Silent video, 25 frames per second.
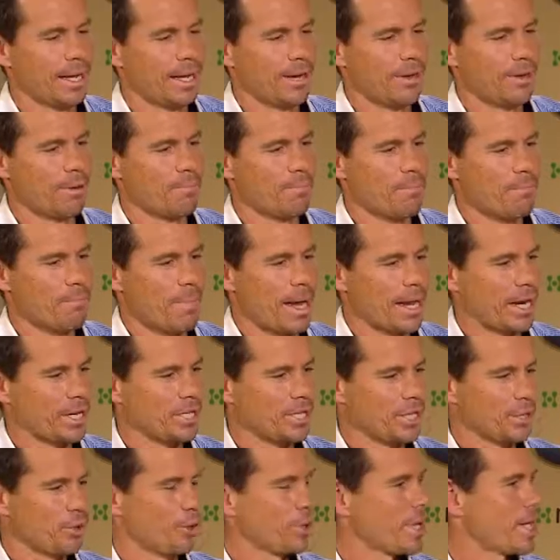I'm
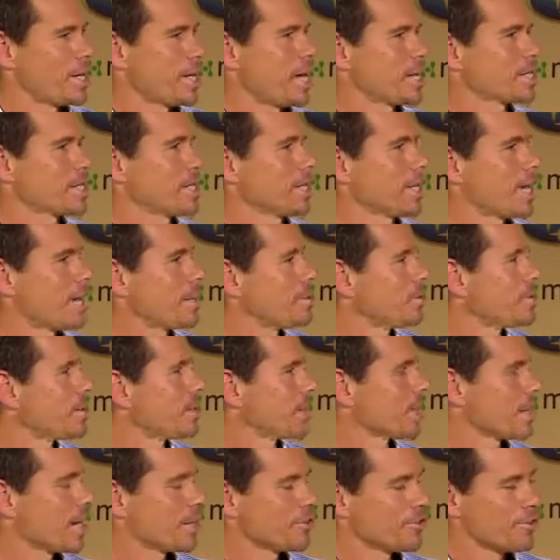managing all our national academies around
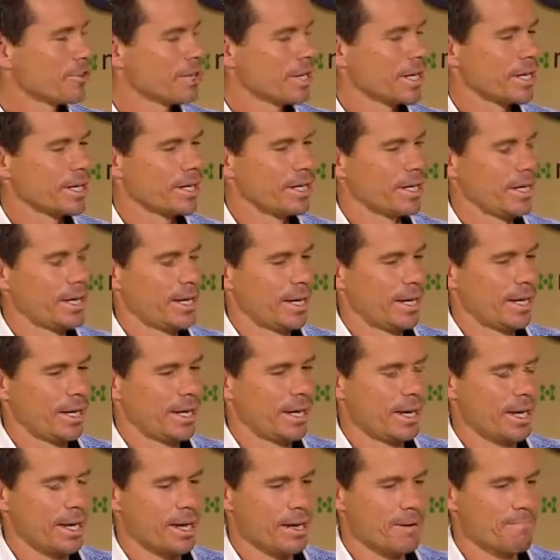the country. And
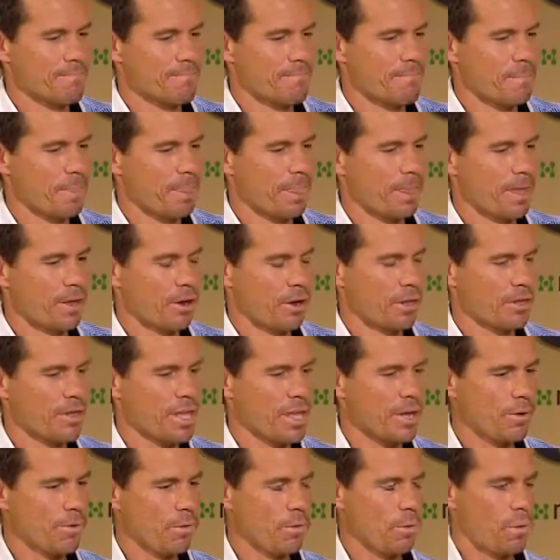I
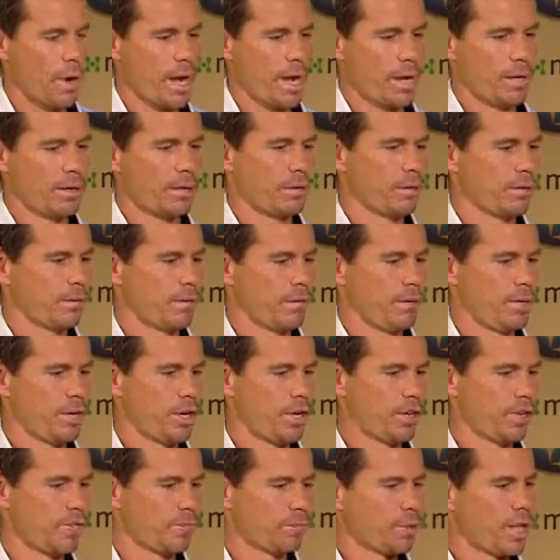think when
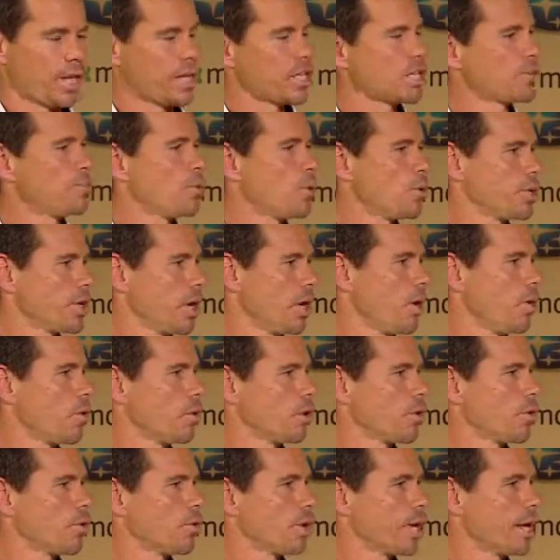you've played a sport your whole
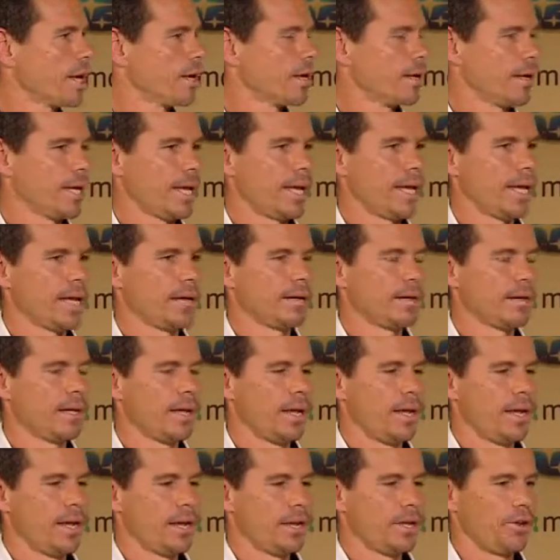career, and
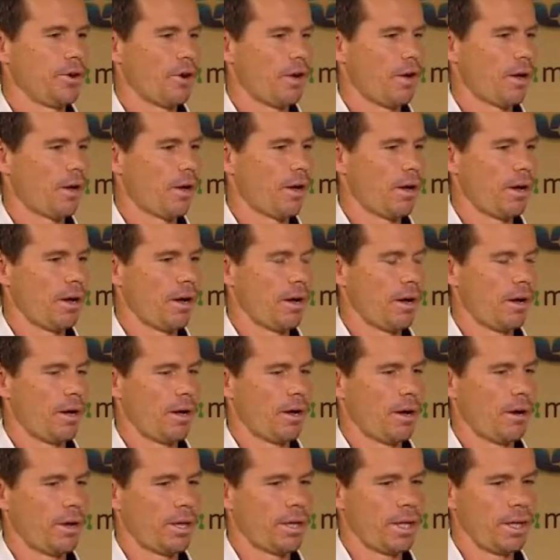
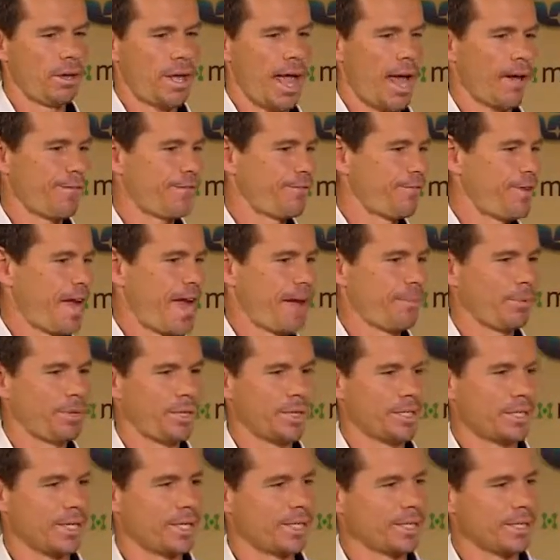our family
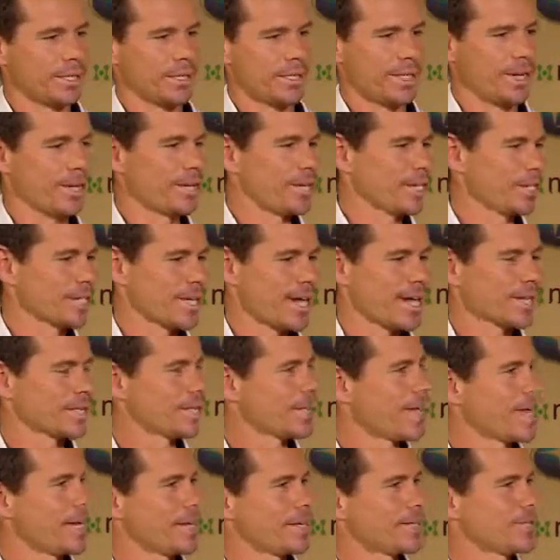used to discuss
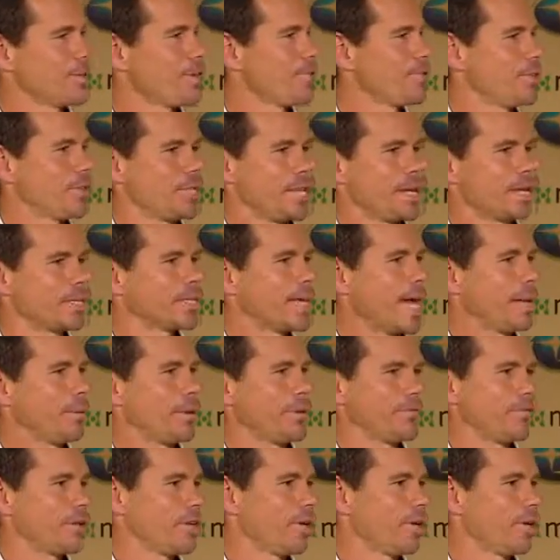tennis over the dinner table every